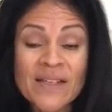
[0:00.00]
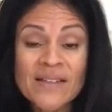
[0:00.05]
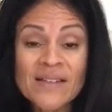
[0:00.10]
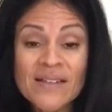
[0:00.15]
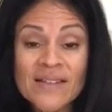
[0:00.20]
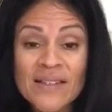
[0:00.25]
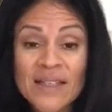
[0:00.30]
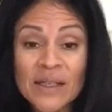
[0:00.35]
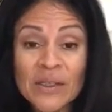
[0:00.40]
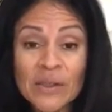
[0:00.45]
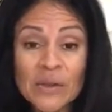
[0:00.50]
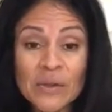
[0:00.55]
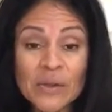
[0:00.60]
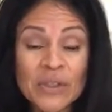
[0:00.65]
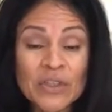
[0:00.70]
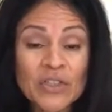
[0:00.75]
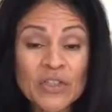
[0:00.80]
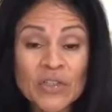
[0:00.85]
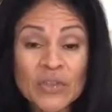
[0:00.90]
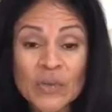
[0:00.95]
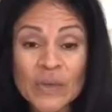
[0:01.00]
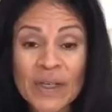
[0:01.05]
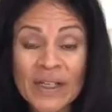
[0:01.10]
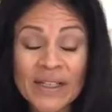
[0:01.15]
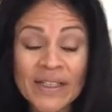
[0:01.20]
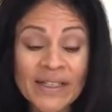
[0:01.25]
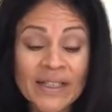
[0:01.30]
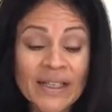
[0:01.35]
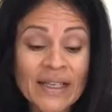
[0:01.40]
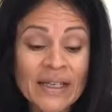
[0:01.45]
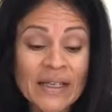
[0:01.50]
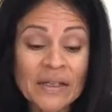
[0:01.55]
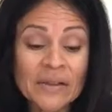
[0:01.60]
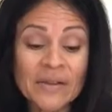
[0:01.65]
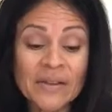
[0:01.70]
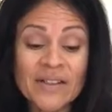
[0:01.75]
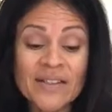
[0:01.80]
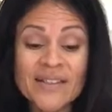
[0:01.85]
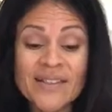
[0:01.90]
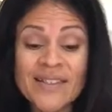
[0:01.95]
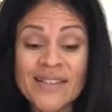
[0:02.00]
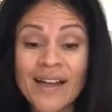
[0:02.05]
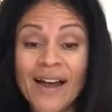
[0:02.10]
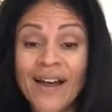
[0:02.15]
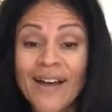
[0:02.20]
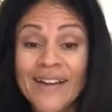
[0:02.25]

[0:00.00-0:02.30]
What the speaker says: celery, shredded carrots,